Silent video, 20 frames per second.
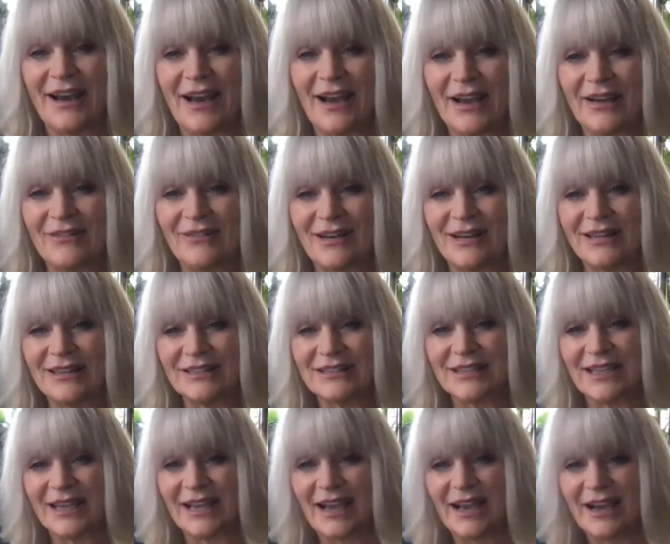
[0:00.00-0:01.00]
I want to
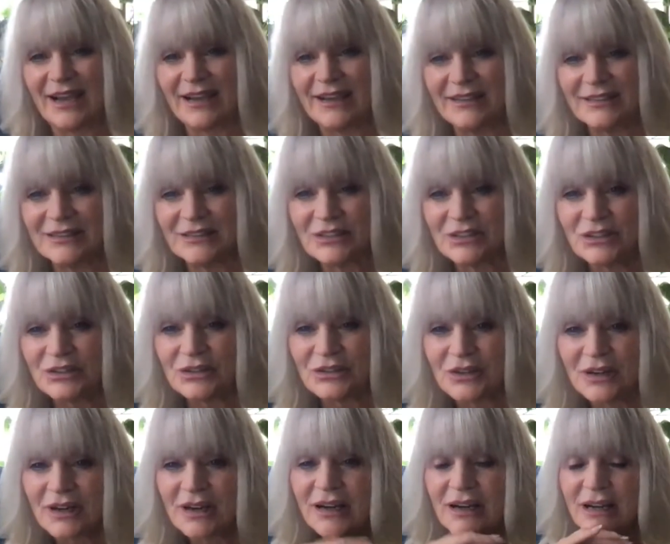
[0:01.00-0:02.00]
say hi
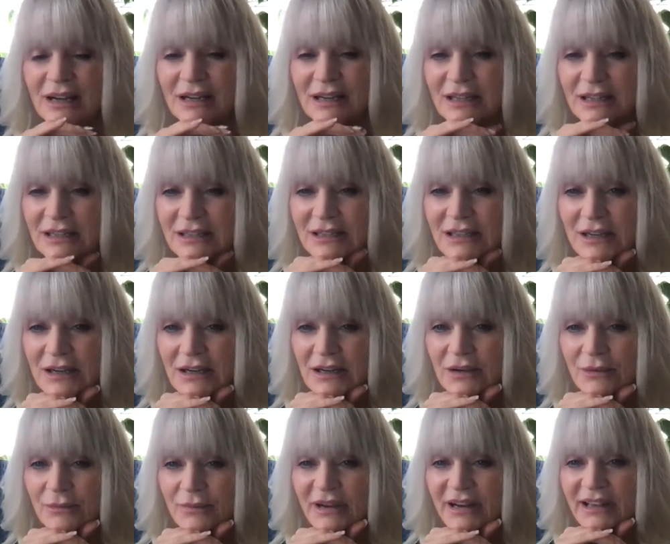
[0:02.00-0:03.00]
to
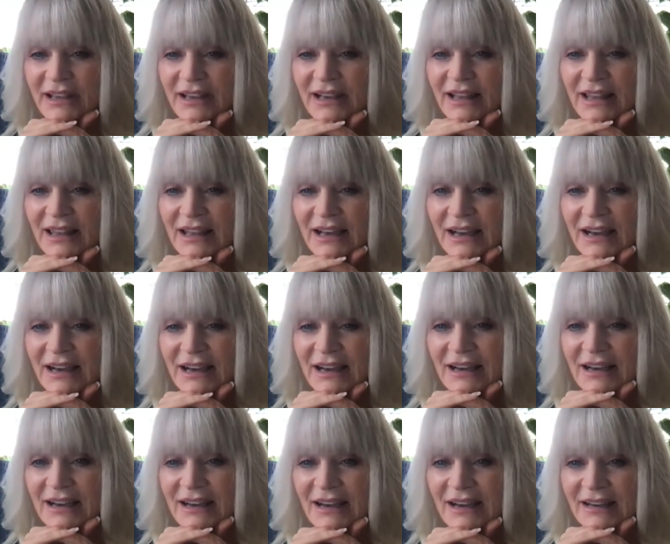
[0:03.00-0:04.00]
uh,
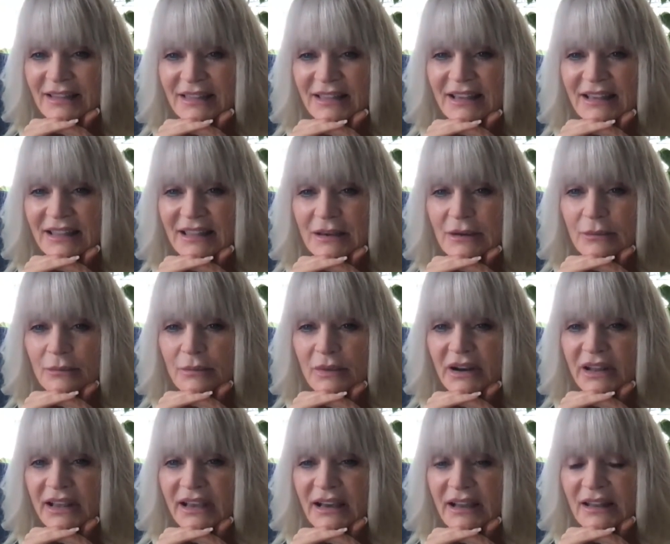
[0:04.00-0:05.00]
Mariella. I think
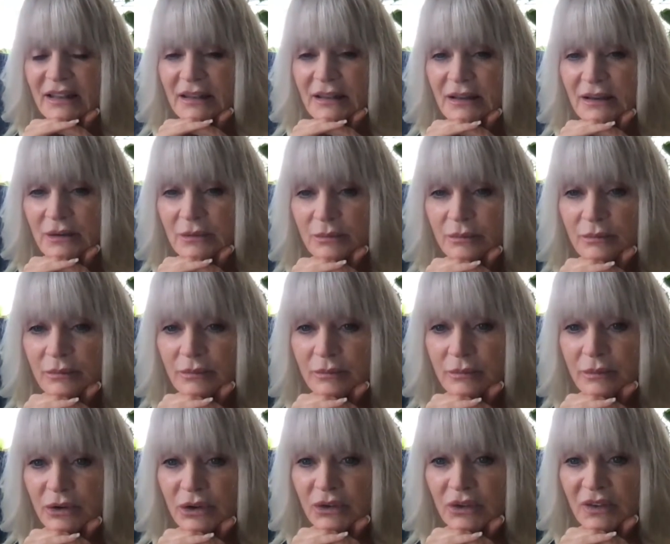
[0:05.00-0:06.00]
Marielle
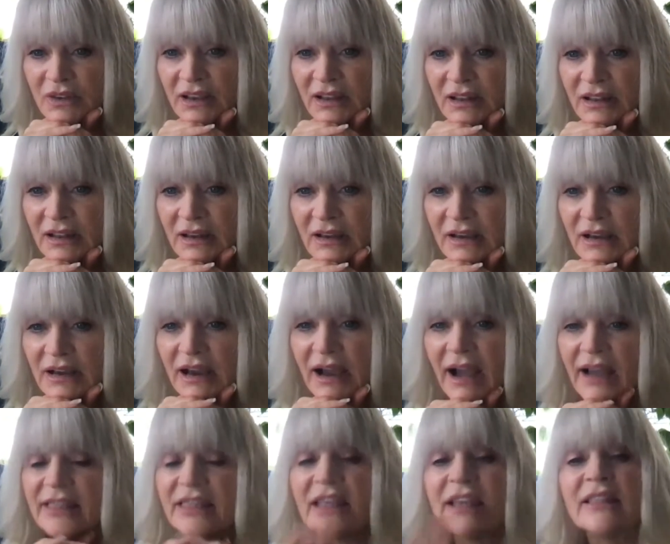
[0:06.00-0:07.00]
Marcel.
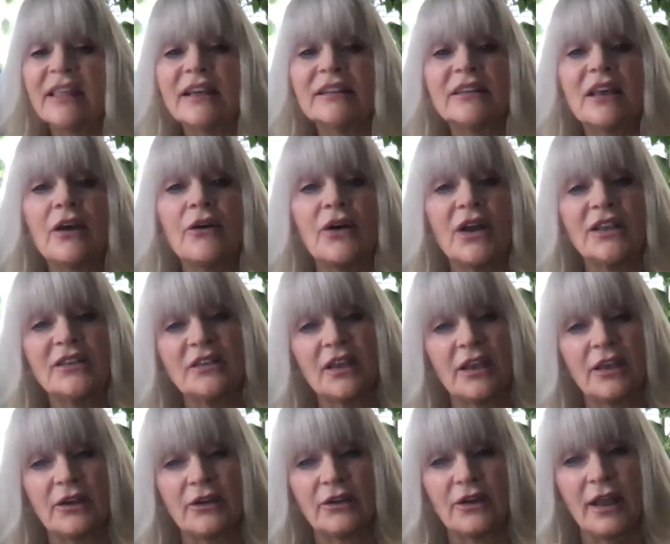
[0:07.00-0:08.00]
I think that's how I
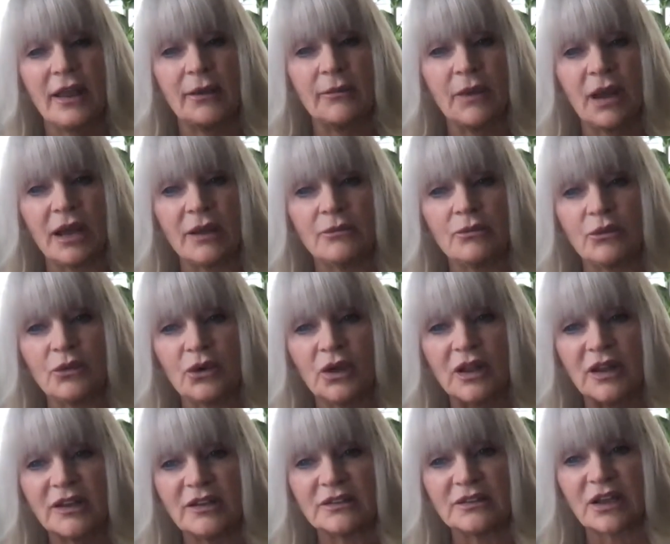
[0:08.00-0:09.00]
say your name. I'm
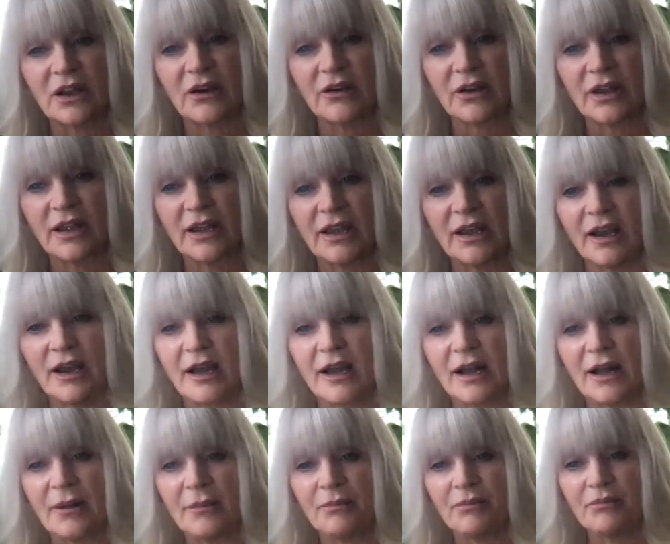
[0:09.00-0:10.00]
really sorry.
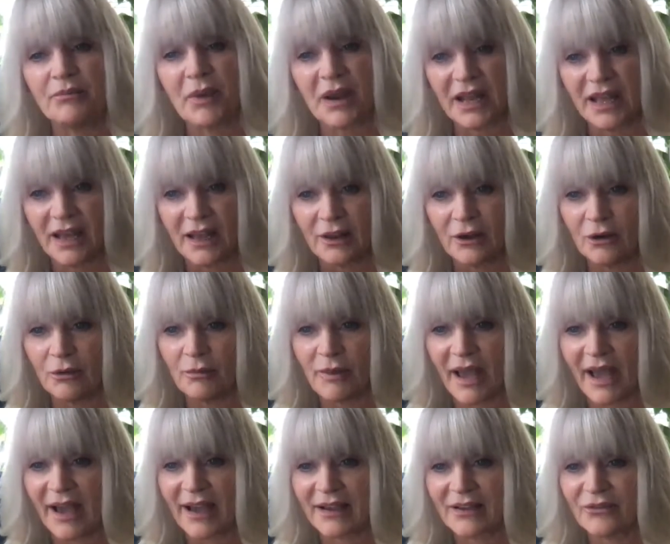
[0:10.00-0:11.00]
Um, but hello
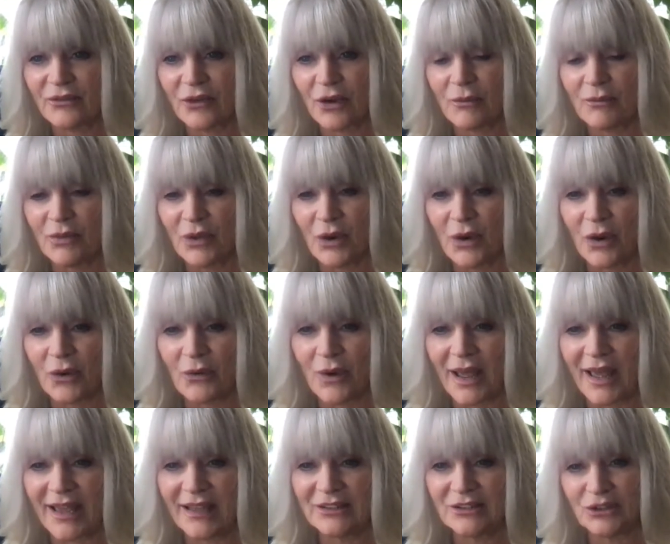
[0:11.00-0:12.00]
back from
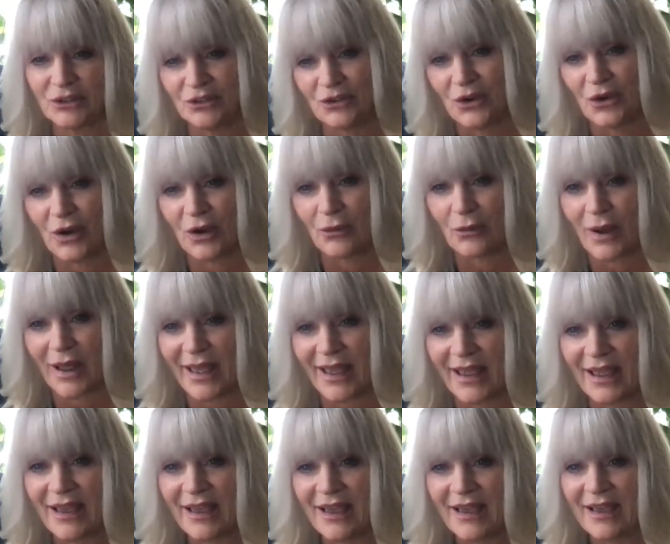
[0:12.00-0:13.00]
Norway to
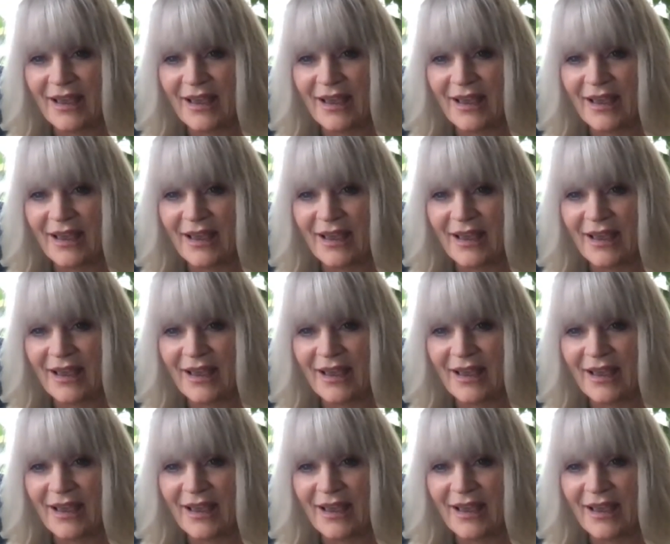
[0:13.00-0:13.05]
Norway.